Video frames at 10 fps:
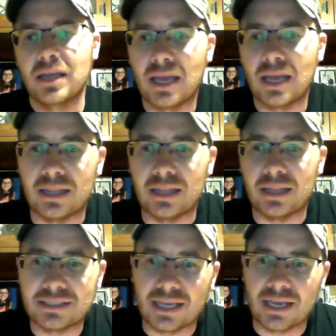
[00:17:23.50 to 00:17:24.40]
And
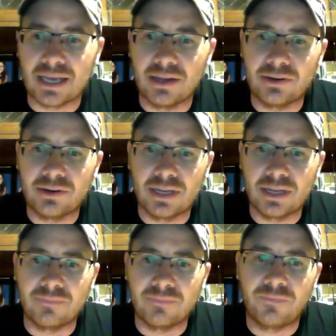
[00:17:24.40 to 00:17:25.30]
that's like
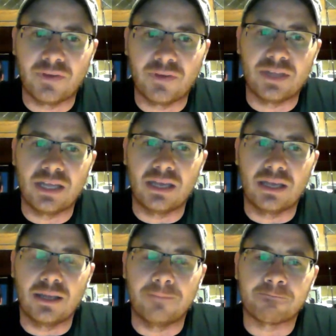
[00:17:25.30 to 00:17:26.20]

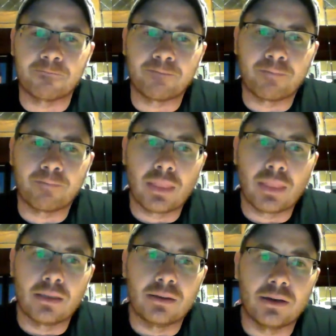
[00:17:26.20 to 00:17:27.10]

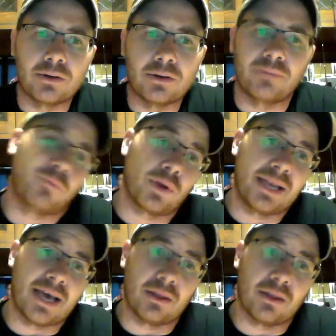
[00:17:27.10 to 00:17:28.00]

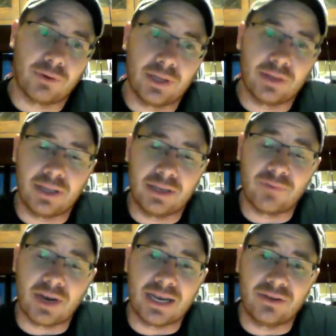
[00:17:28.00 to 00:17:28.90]
$140 reel. And
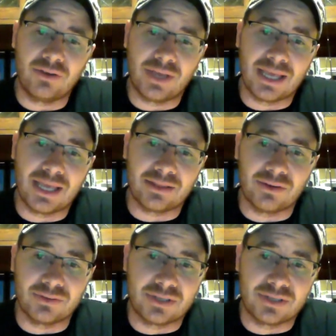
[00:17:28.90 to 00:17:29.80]
right now you can get
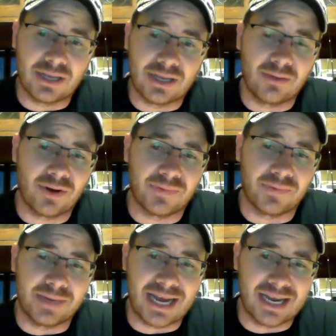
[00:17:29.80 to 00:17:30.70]
those anywhere
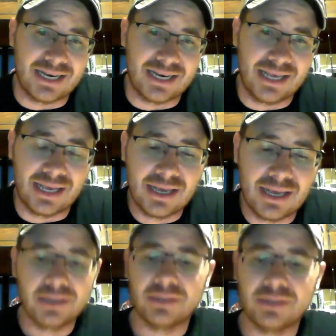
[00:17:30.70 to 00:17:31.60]
from 90
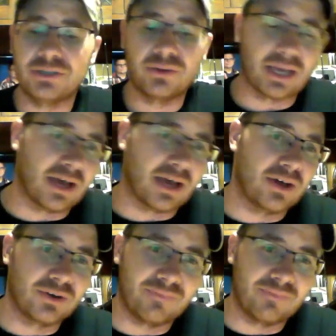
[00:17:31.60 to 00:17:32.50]
to like
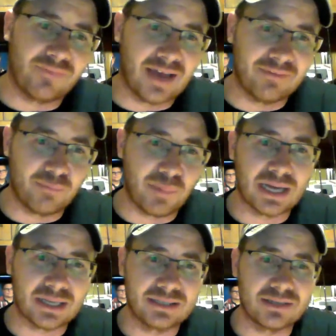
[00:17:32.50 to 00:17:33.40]

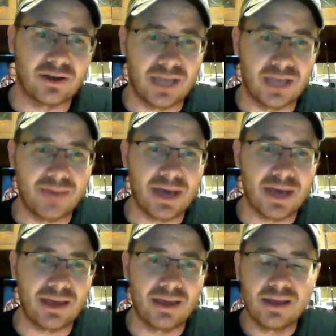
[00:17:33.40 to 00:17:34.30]
$105 on
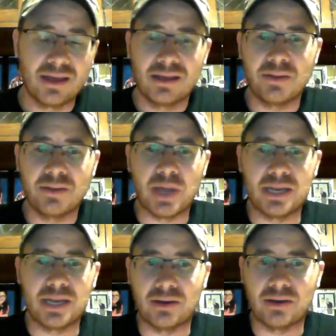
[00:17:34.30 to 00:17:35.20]
eBay,
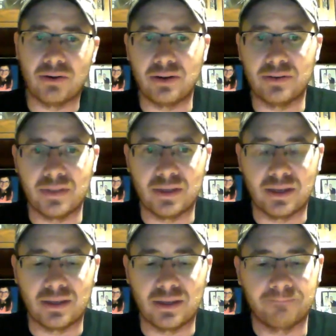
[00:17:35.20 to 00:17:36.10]
depending on
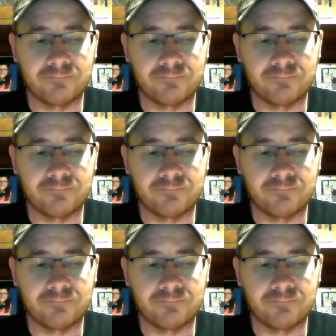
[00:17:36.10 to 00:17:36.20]
the